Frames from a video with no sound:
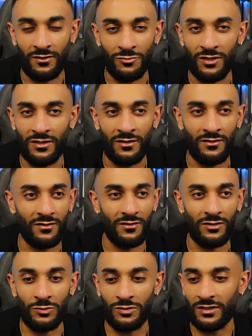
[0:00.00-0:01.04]
You
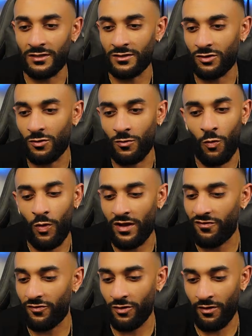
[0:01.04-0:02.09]
didn't go
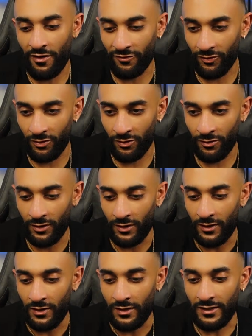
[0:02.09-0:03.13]
away forever.
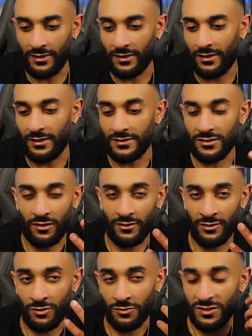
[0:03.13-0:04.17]
It is,
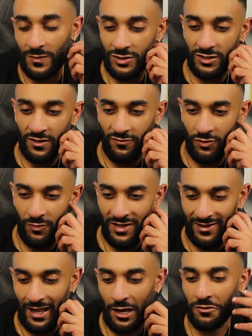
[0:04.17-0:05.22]
especially if you
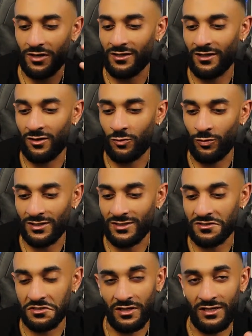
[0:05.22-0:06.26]
make calculated
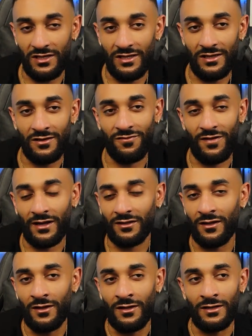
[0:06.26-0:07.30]
risks. In fact,
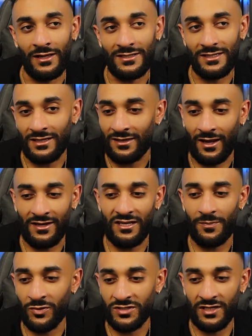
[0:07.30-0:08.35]
I'd say
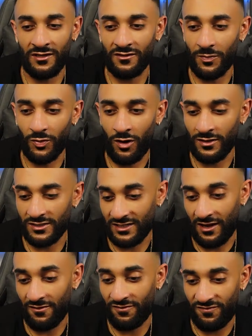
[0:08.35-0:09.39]
90% of the products that
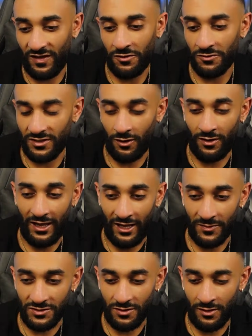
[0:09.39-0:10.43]
I've failed on
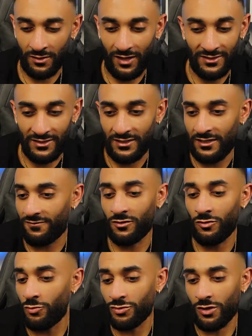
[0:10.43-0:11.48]
Amazon, I didn't even
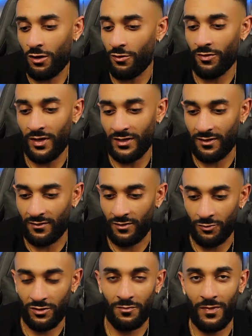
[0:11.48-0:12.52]
lose all the money.
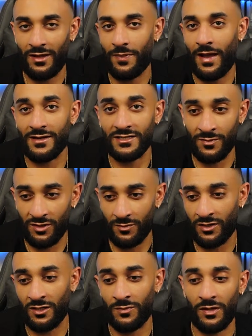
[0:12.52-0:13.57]
You can make back some of the
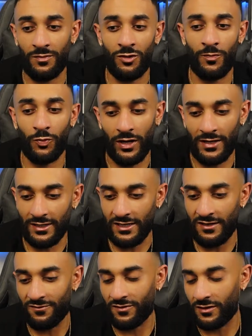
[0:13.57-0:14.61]
money. Maybe you might
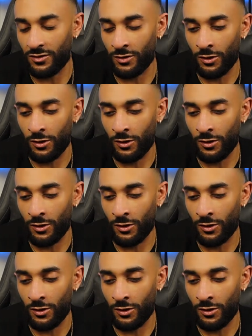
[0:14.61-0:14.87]
even.